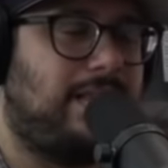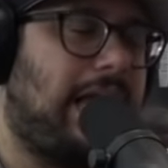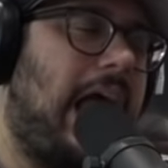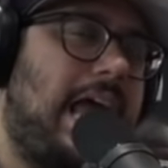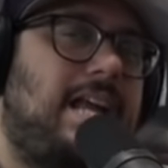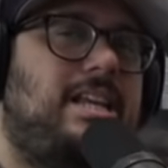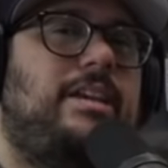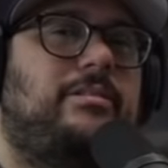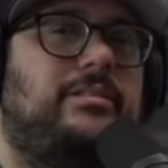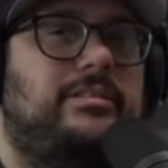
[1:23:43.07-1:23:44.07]
Like I hate
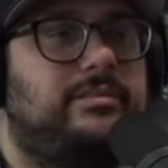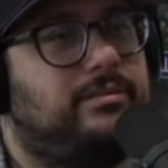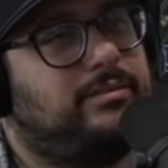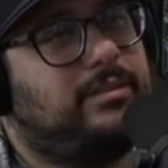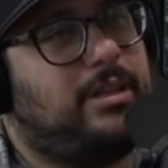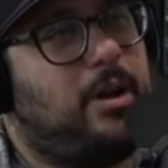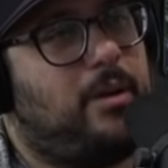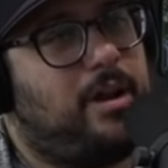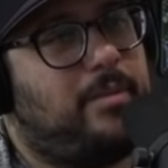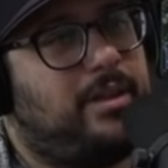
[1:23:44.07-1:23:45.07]
you. You know
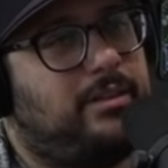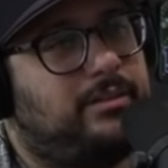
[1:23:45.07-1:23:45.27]
what I mean?